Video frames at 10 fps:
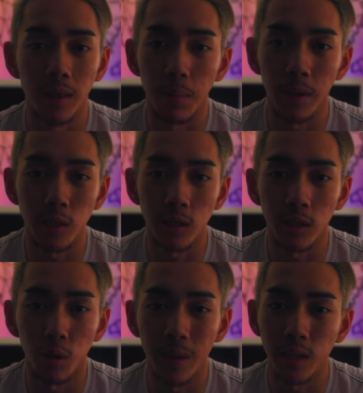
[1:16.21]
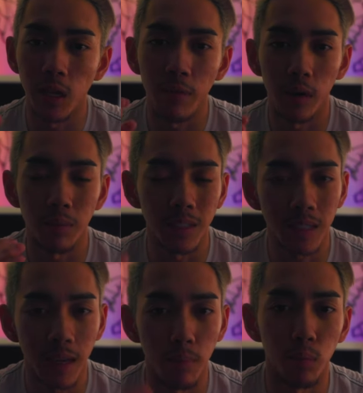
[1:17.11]
the picture a little bit, soften up the
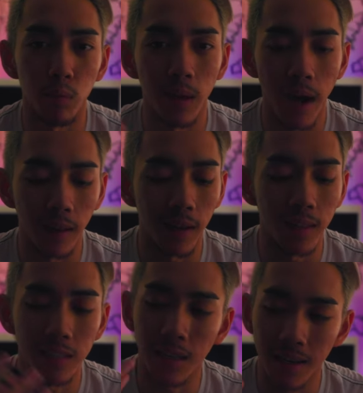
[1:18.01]
skin, bloom the highlights,